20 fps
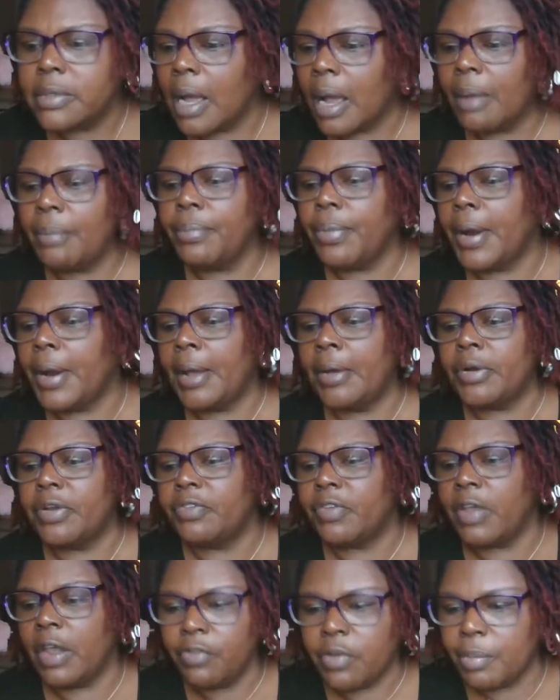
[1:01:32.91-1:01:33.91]
I'm proud
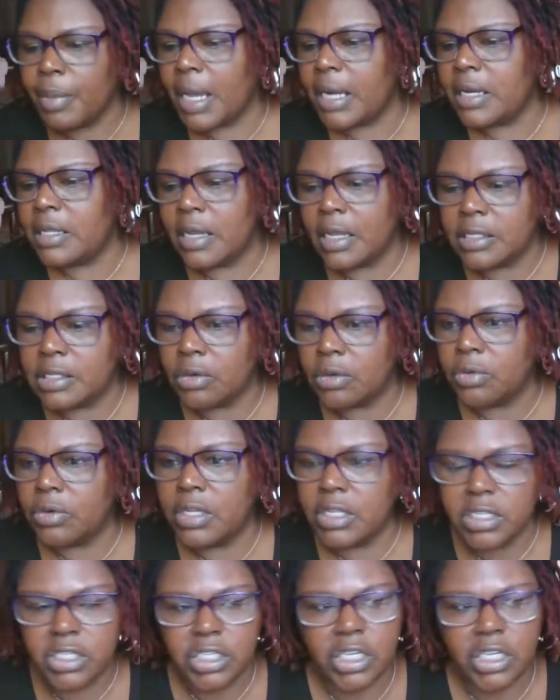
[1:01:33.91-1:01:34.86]
of everybody that's on this